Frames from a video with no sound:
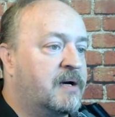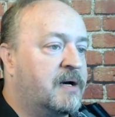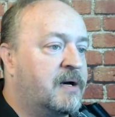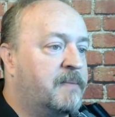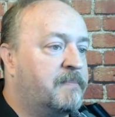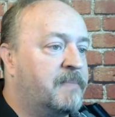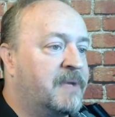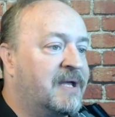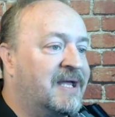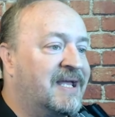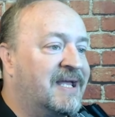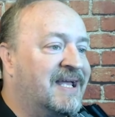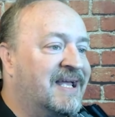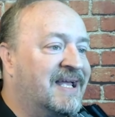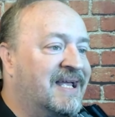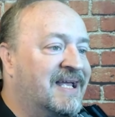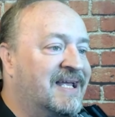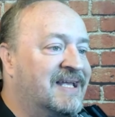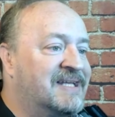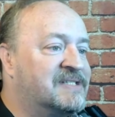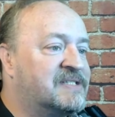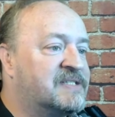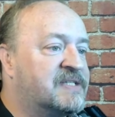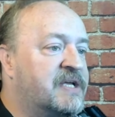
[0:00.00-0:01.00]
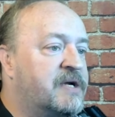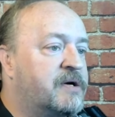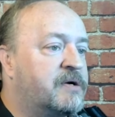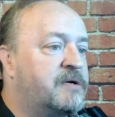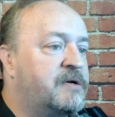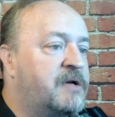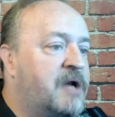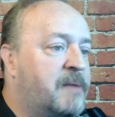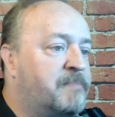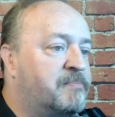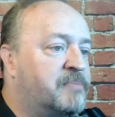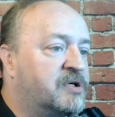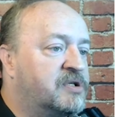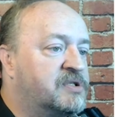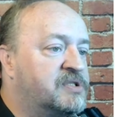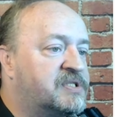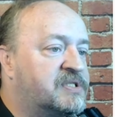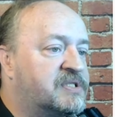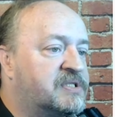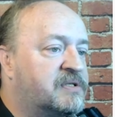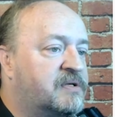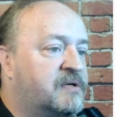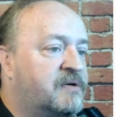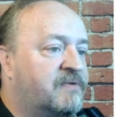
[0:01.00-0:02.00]
um, is there
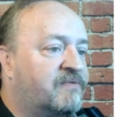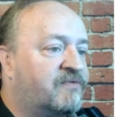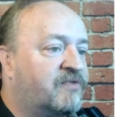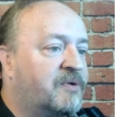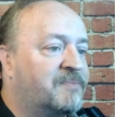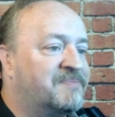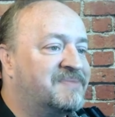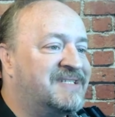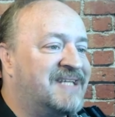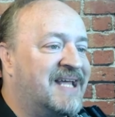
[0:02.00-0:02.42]
numbers from